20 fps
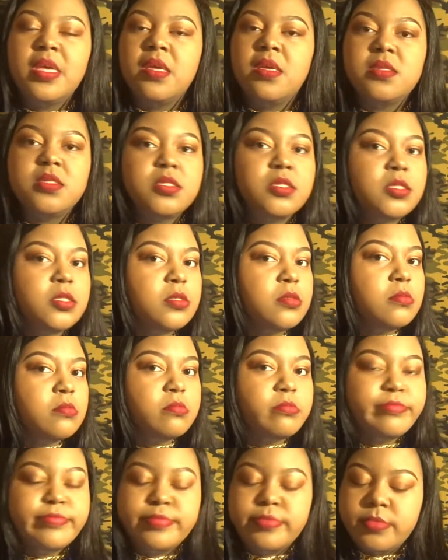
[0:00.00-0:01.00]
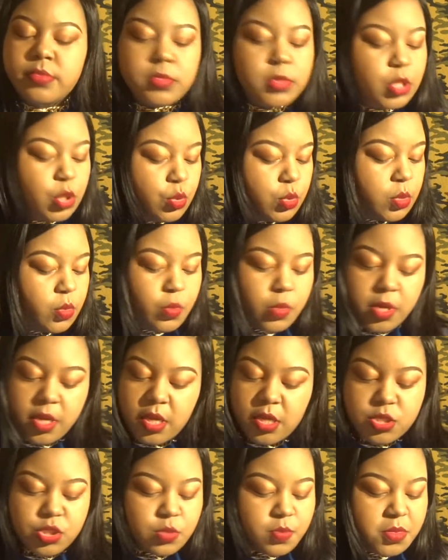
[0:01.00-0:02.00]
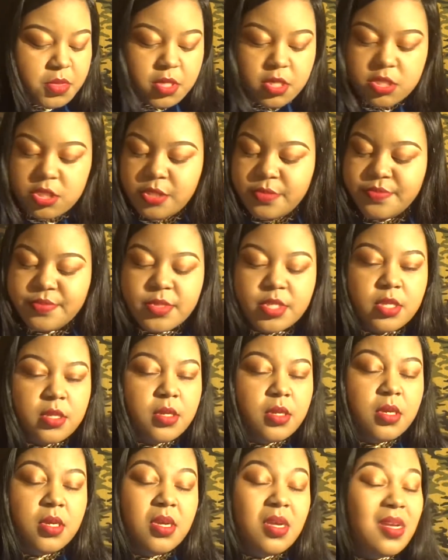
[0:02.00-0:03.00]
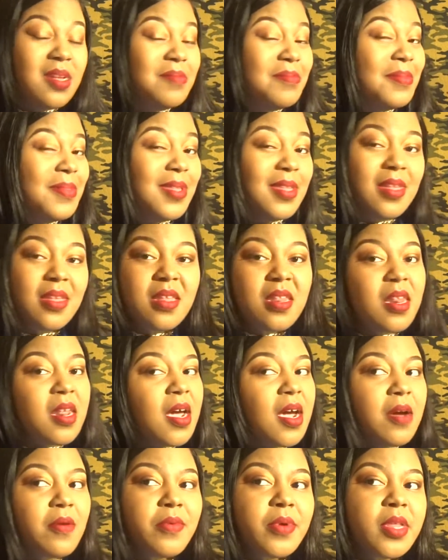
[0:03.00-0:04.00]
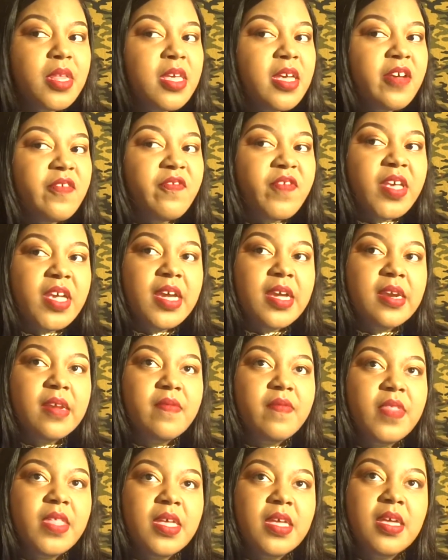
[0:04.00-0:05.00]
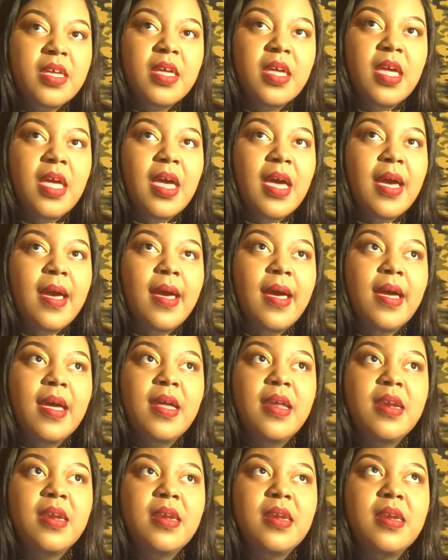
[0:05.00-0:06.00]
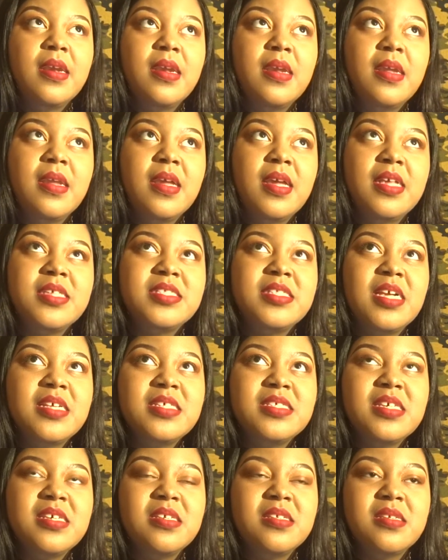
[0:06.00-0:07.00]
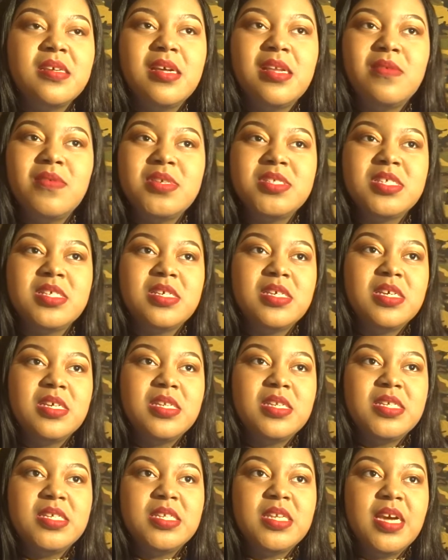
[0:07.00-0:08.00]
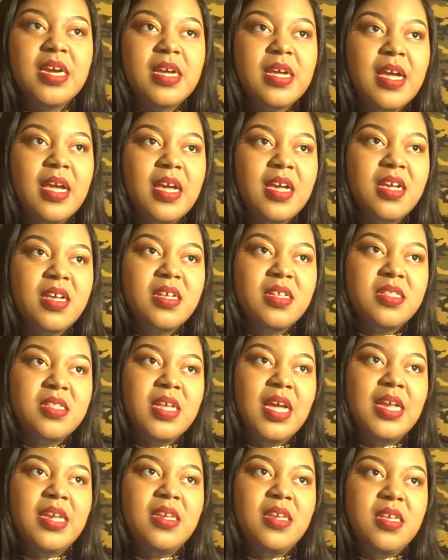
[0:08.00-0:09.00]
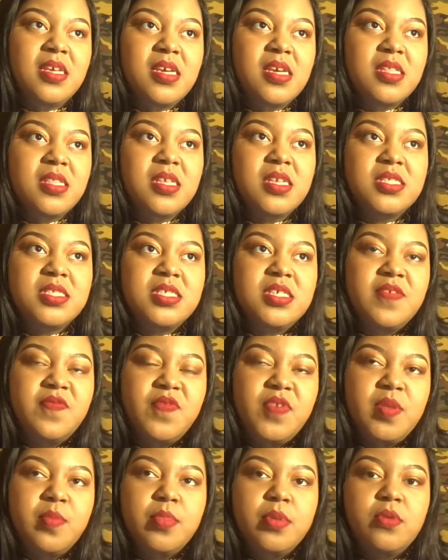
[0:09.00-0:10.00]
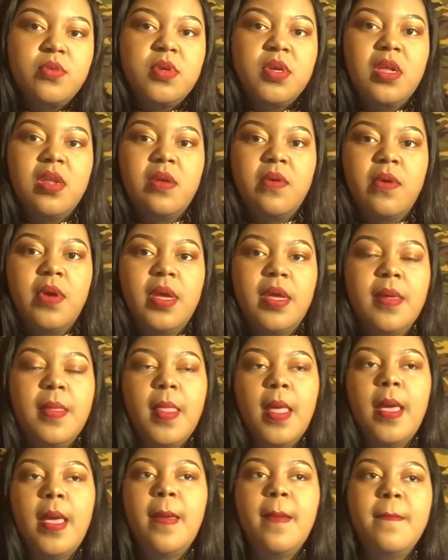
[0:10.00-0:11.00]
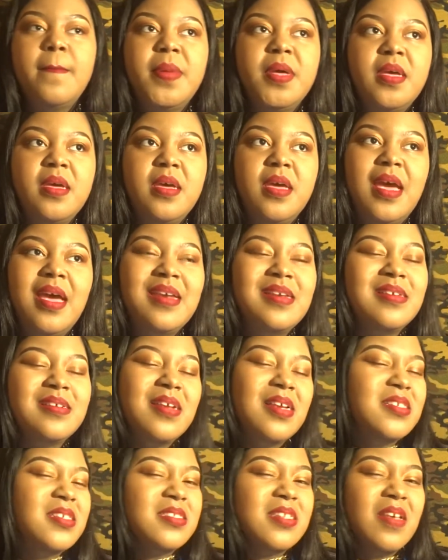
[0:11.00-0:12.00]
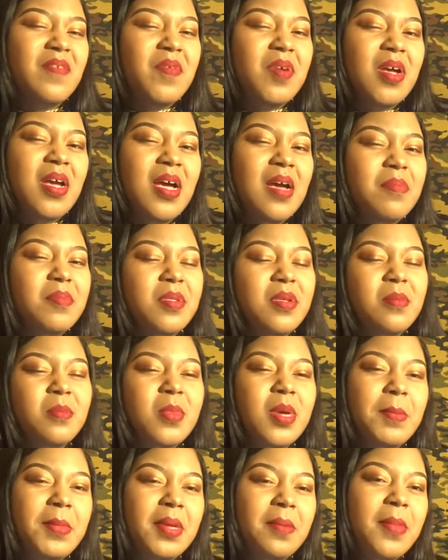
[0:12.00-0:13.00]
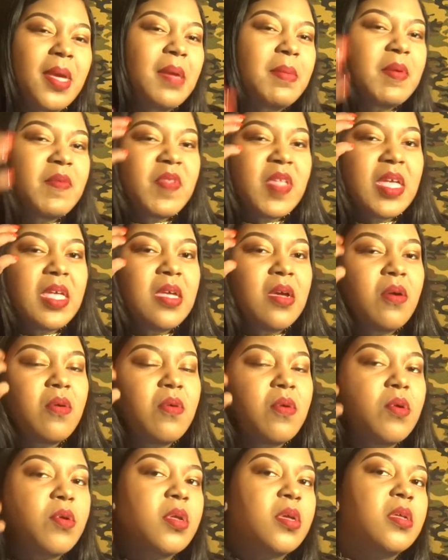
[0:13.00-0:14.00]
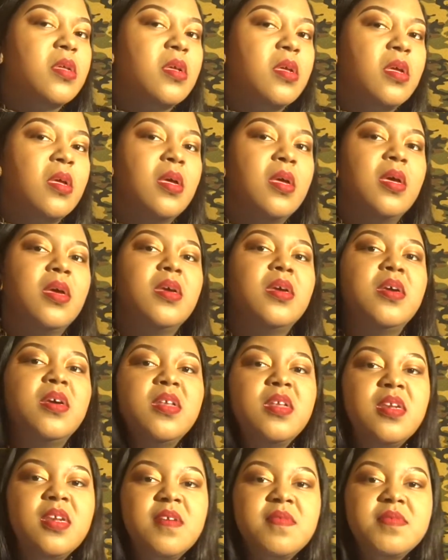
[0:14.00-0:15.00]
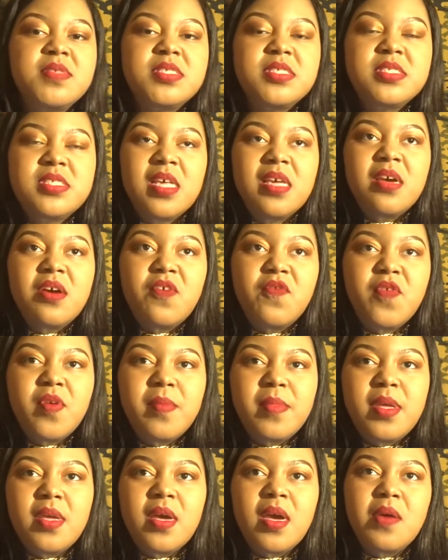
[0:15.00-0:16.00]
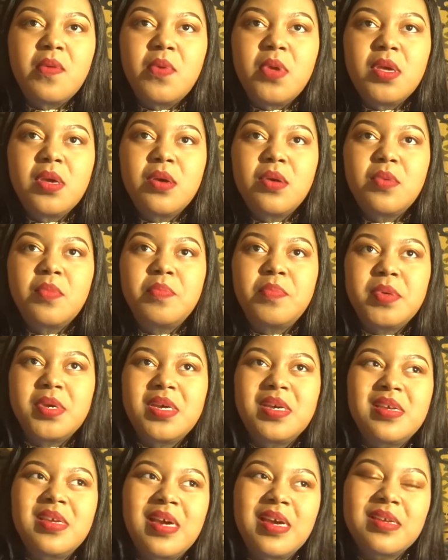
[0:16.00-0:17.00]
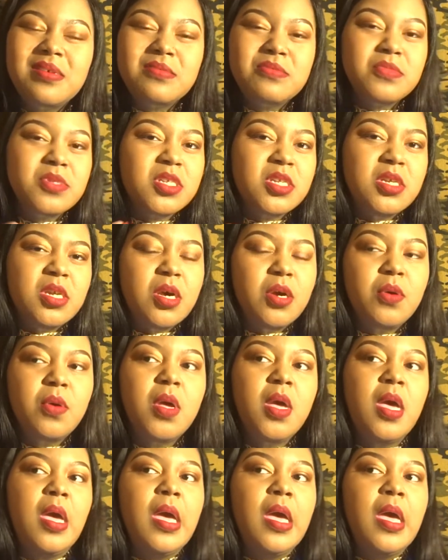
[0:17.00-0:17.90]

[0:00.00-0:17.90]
It's doing way too much. Not really a fan of it. I it's not to say the colorways are ugly. Like I I dig the Tiffany blue colorway, but I didn't. I just haven't copped them. I mean, maybe if they go on a good enough sale for me, I will. But I don't really know.